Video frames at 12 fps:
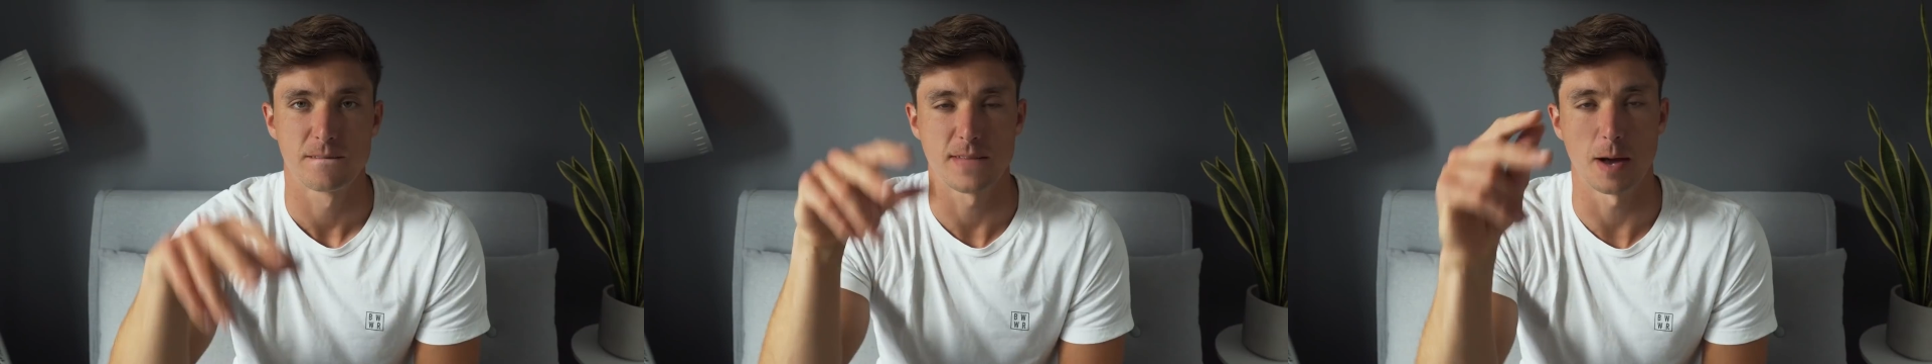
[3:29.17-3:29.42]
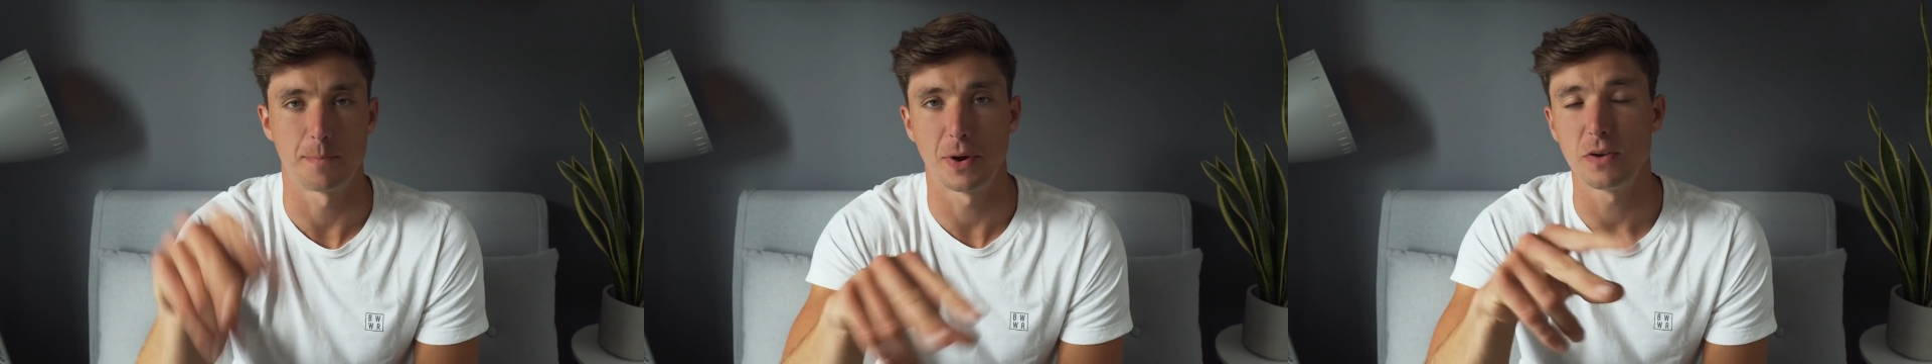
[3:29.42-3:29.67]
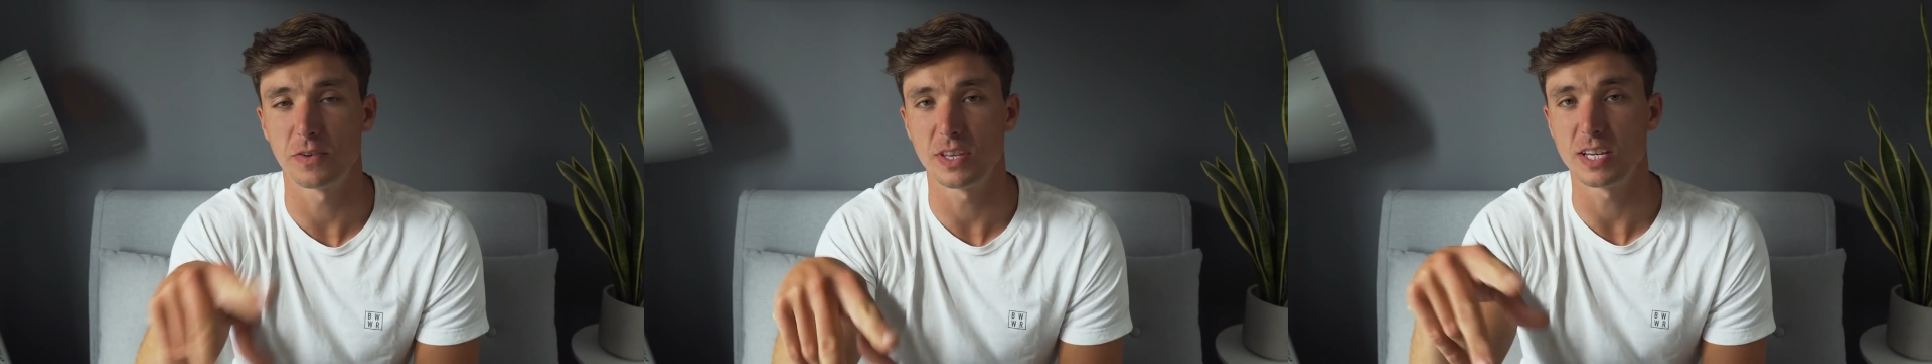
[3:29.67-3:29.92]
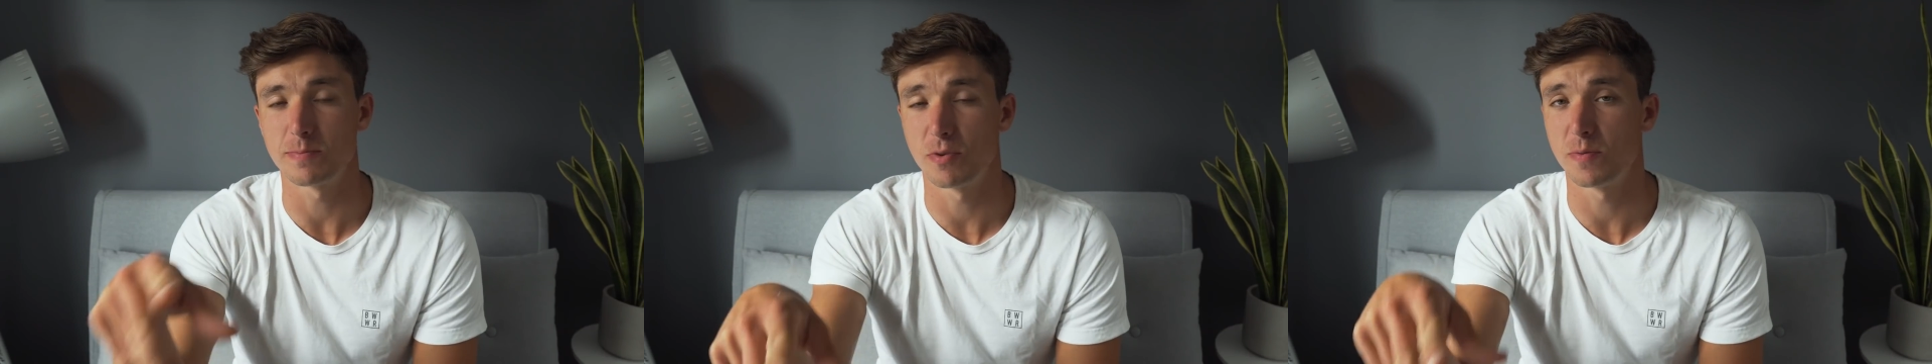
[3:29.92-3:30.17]
Now, both of
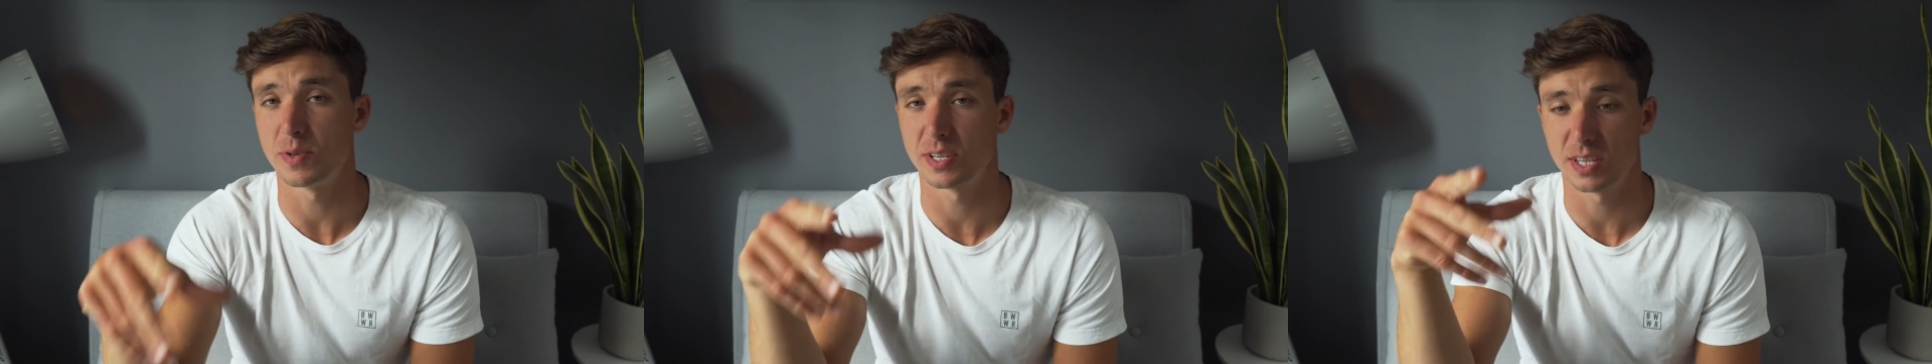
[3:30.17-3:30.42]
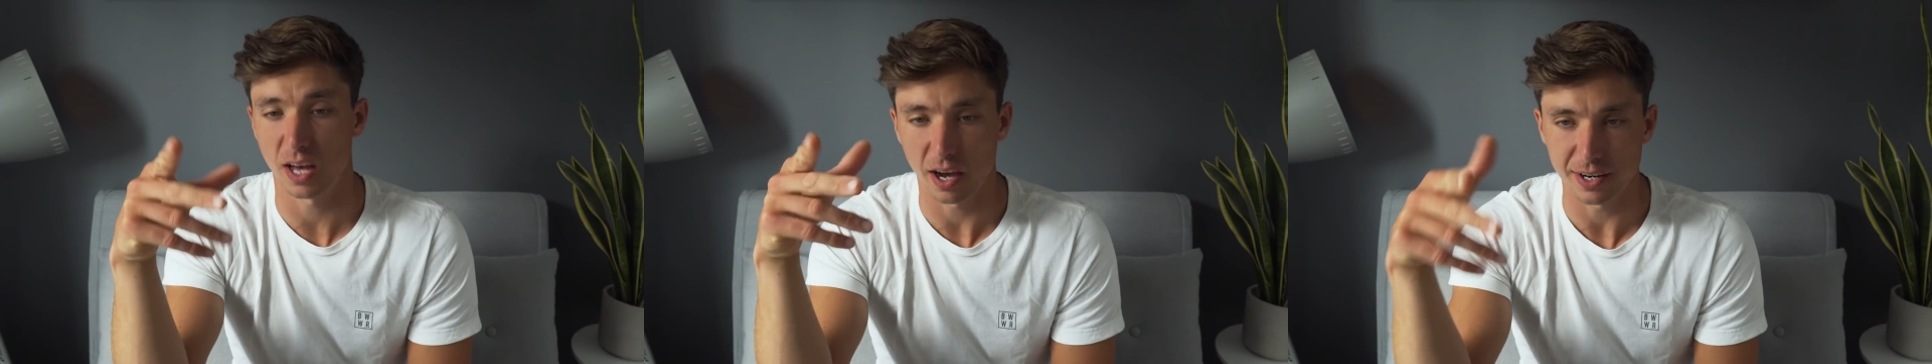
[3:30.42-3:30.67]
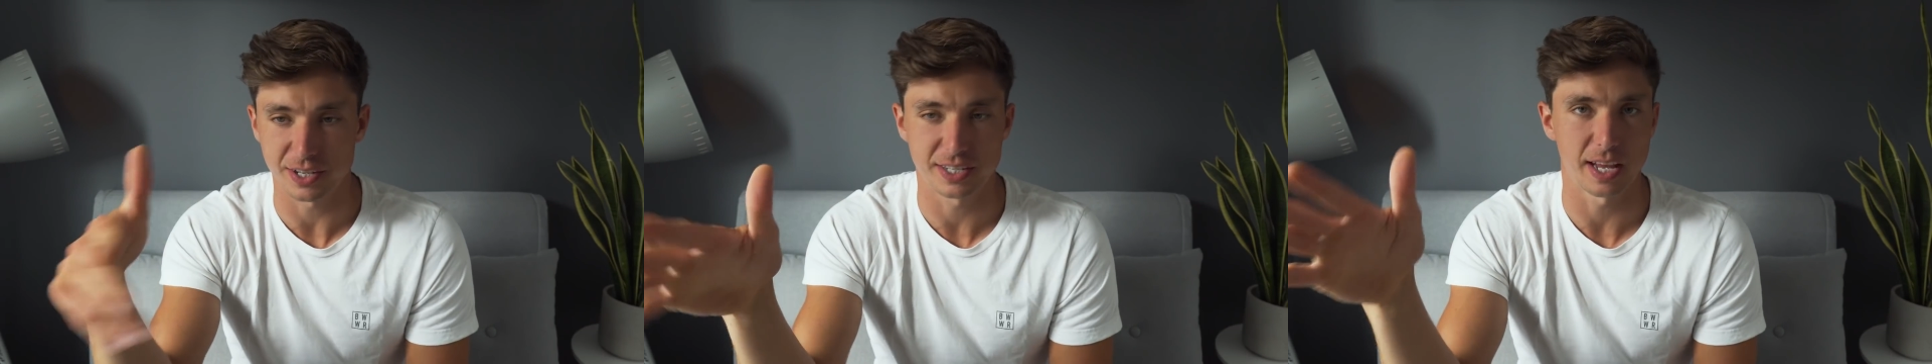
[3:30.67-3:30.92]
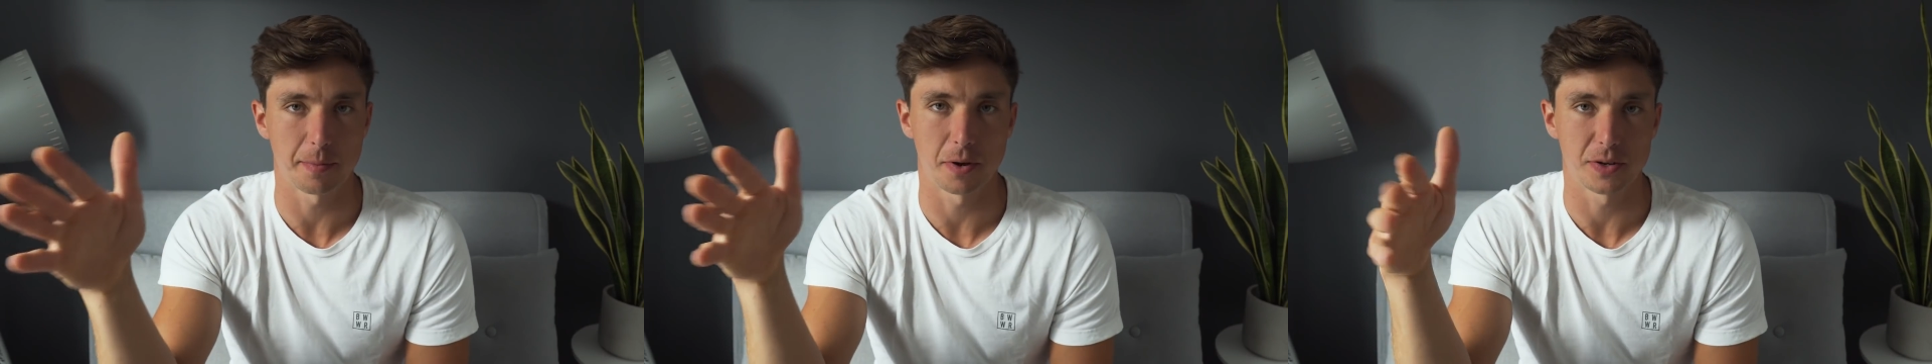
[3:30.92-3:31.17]
these movements that I
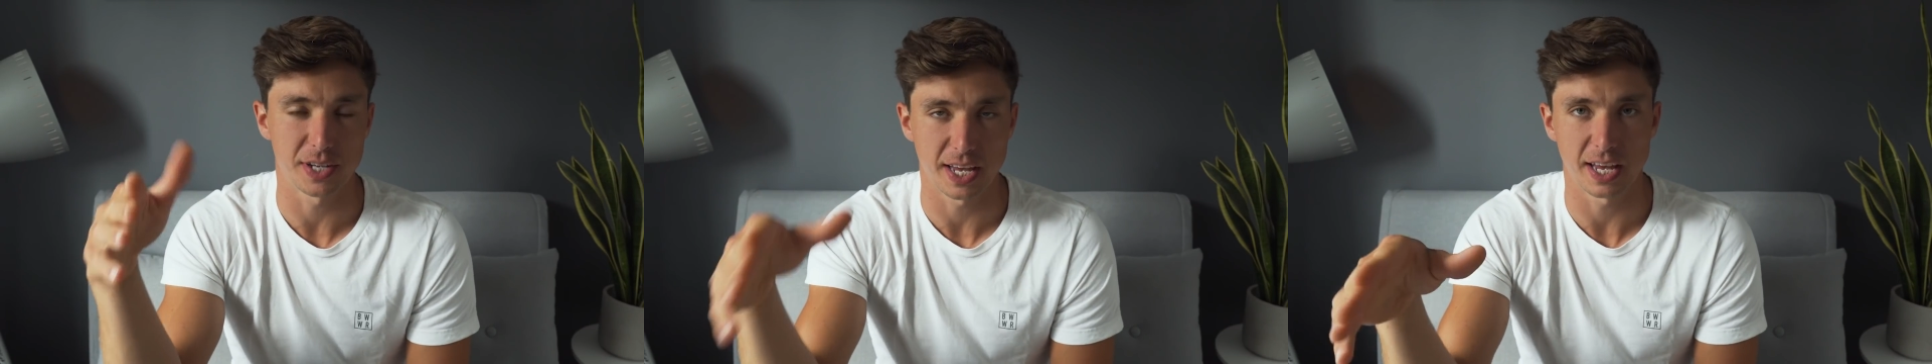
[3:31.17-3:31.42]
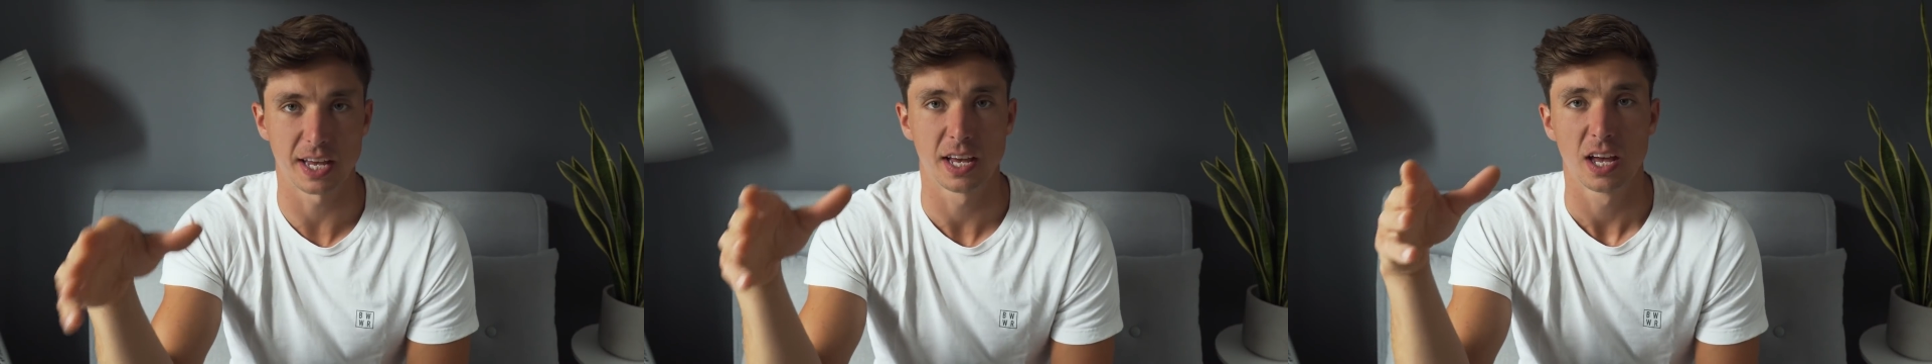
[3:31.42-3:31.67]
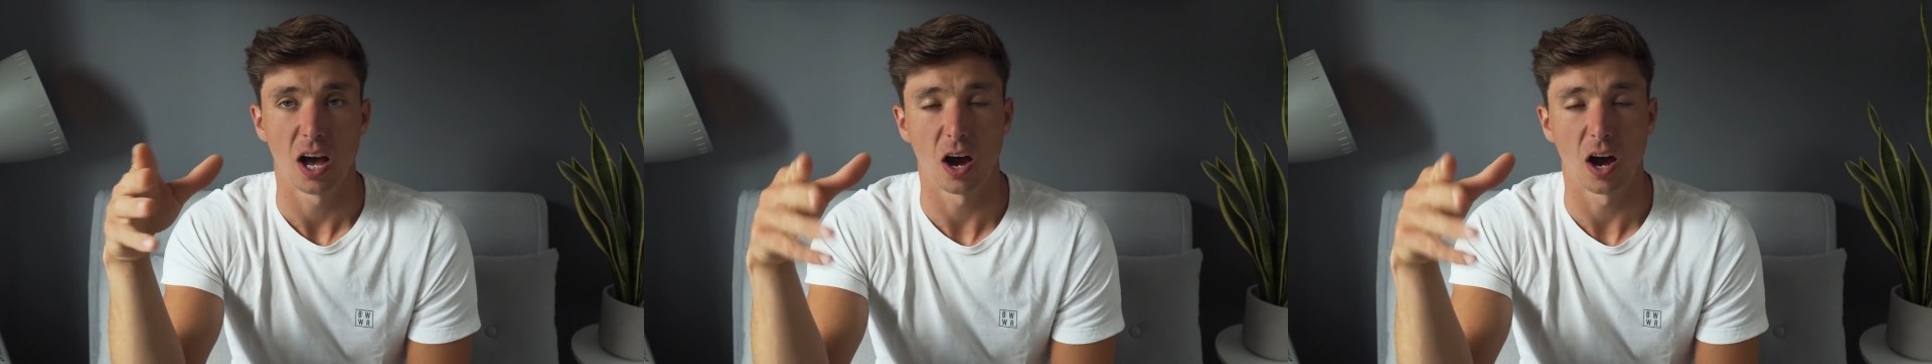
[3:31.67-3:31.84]
just demoed here